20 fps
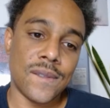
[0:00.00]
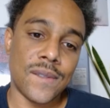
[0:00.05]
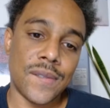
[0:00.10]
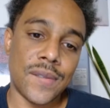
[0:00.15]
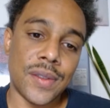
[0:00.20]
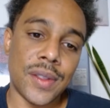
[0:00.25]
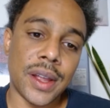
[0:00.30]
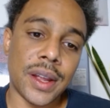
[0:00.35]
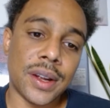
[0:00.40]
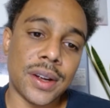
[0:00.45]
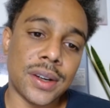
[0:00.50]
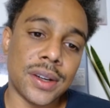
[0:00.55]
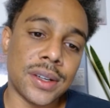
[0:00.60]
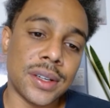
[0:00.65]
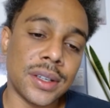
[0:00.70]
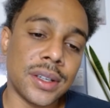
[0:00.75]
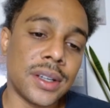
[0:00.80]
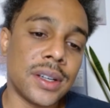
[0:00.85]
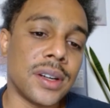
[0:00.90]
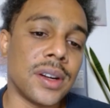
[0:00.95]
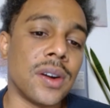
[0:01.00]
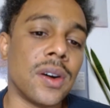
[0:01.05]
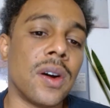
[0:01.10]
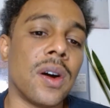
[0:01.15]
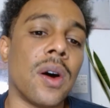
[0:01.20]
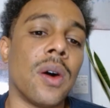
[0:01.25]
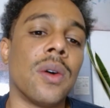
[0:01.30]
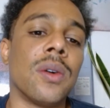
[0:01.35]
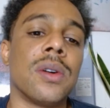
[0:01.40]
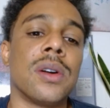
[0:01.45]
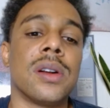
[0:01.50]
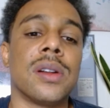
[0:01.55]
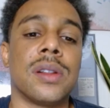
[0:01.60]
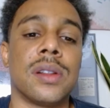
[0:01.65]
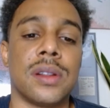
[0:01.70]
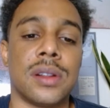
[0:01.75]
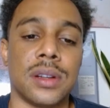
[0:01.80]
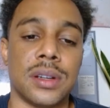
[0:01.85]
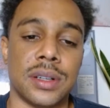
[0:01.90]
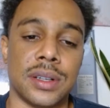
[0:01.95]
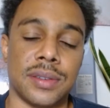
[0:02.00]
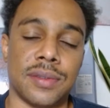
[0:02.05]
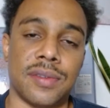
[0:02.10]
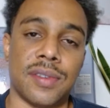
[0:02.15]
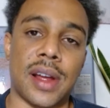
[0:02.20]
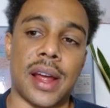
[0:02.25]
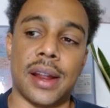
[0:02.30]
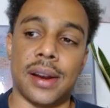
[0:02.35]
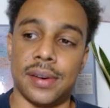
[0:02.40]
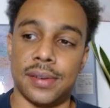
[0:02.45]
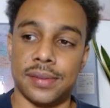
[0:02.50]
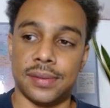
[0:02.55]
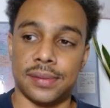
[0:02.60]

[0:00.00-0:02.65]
They couldn't go to the event.